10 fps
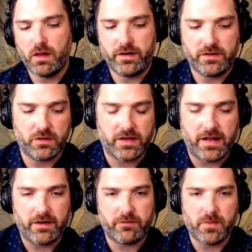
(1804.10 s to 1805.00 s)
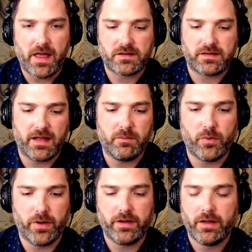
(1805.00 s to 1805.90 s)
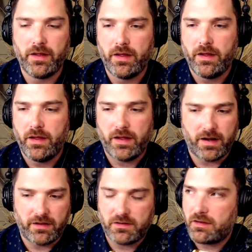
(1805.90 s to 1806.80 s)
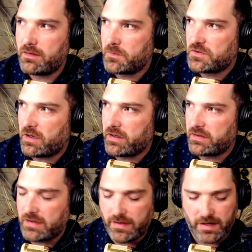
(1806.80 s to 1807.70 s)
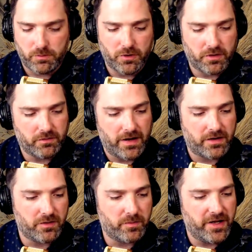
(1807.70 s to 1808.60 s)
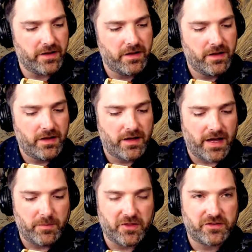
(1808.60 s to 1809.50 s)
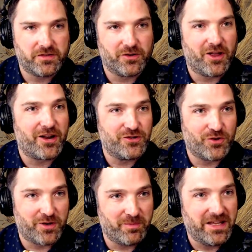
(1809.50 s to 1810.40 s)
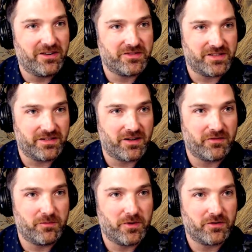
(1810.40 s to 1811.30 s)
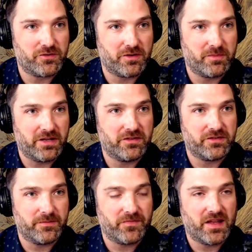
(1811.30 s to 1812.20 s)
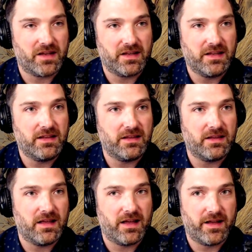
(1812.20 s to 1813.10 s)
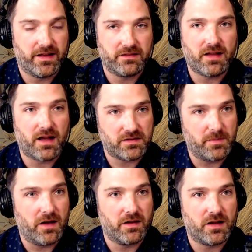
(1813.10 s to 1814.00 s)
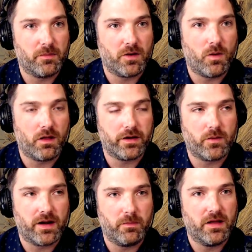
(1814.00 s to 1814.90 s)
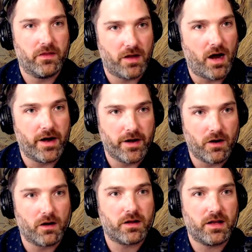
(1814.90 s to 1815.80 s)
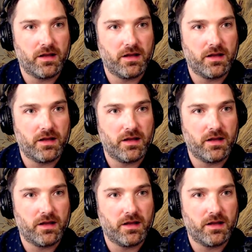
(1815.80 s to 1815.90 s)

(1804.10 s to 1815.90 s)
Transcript: is looking at it from that standpoint. And I am starting to sound like a broken record, but I've been listening to a lot of Jordan Peterson. Are you familiar with Jordan Peterson? And he talks about income equality quite a bit in the hierarchy,